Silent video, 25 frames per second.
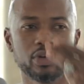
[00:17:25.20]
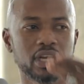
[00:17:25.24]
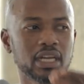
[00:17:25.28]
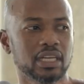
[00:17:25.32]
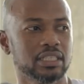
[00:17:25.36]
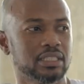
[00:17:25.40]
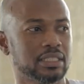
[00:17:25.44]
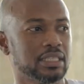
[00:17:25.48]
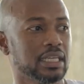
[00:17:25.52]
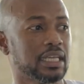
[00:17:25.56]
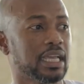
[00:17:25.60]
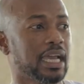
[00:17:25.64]

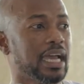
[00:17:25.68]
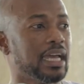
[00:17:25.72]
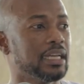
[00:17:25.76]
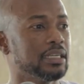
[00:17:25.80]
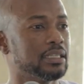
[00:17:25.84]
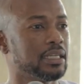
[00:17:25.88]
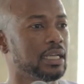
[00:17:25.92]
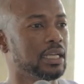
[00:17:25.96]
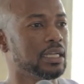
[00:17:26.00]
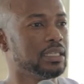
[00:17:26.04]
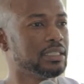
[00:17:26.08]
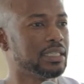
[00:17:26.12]
realistic,
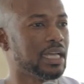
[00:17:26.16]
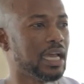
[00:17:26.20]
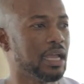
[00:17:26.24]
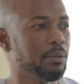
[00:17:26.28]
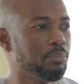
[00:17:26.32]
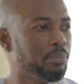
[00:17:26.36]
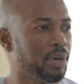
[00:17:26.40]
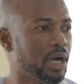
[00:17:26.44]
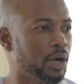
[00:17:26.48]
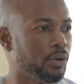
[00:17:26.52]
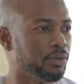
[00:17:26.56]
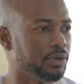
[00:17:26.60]
and
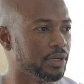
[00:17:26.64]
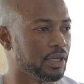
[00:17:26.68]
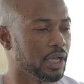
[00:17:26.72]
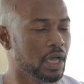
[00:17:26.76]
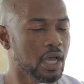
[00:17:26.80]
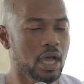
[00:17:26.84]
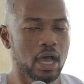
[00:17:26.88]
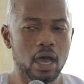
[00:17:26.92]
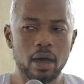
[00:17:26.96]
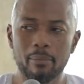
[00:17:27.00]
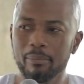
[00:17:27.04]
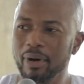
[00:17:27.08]
time bound.
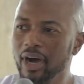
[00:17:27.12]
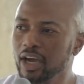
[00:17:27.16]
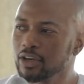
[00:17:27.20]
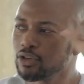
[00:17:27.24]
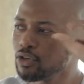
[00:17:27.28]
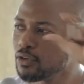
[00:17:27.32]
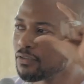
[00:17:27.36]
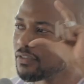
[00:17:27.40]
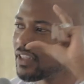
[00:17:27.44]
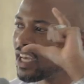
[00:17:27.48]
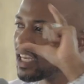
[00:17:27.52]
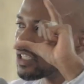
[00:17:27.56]

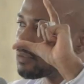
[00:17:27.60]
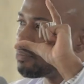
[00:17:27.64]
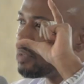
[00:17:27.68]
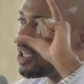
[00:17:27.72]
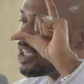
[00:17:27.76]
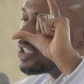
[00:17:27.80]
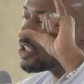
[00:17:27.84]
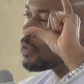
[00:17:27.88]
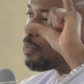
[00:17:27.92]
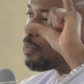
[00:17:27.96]
Part of that being